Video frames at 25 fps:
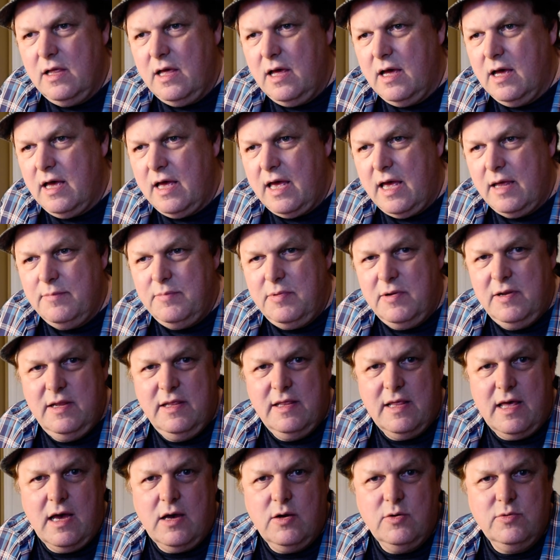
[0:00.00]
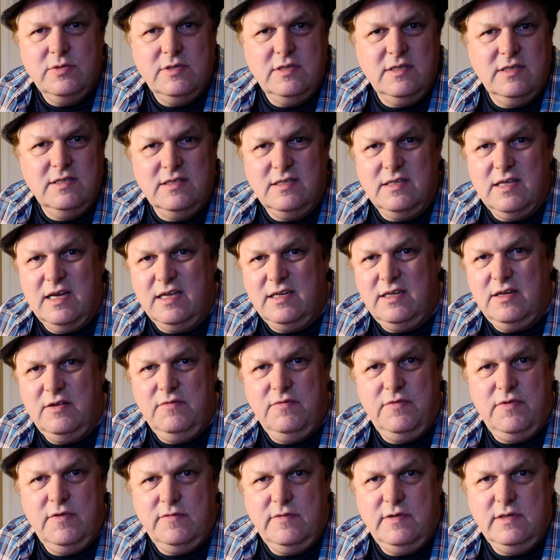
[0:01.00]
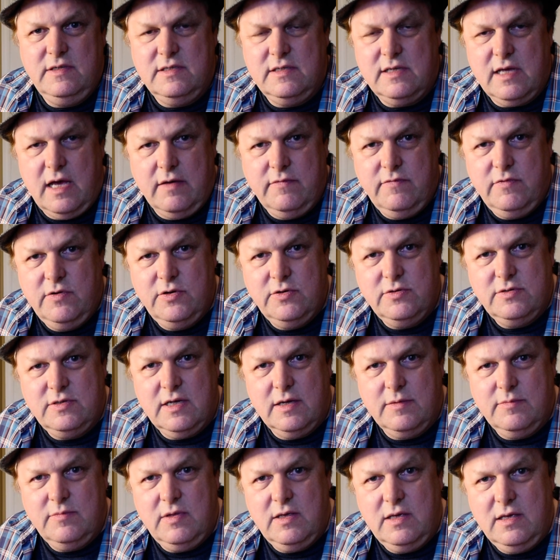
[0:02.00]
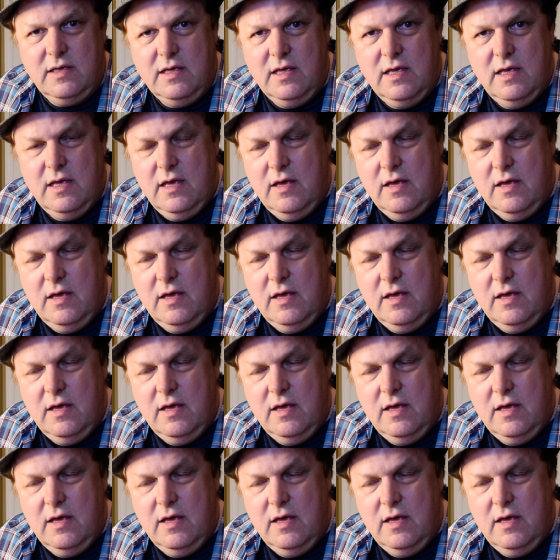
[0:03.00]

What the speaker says: had been in the house since 1957 or something.